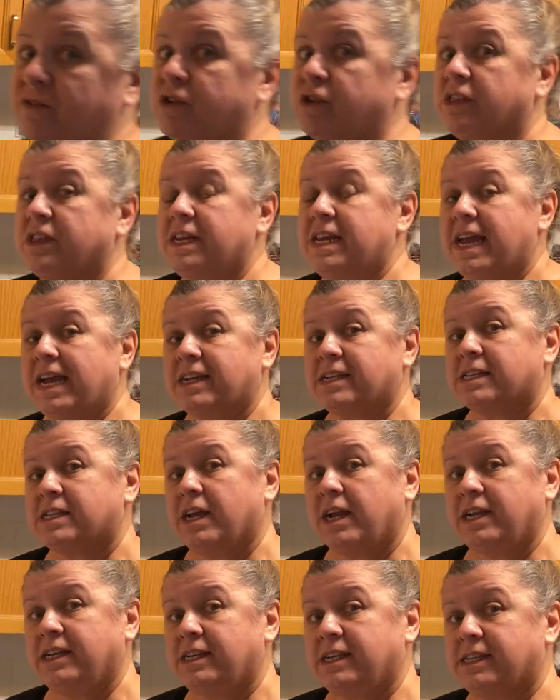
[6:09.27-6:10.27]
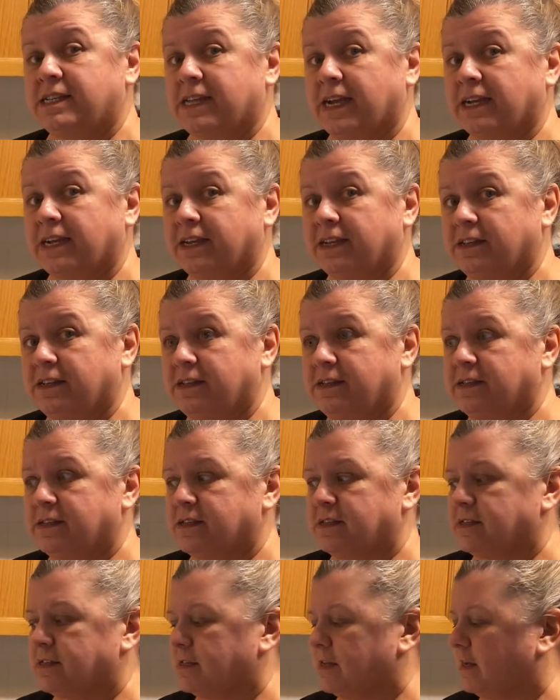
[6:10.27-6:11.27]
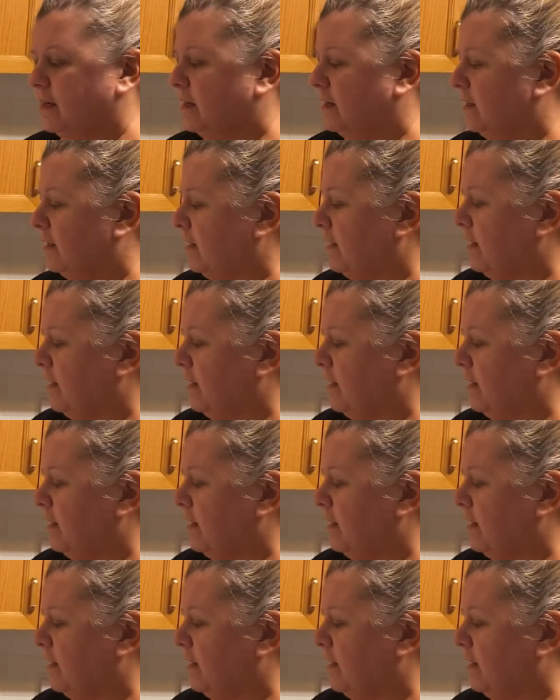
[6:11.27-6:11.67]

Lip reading: the next 90 seconds, I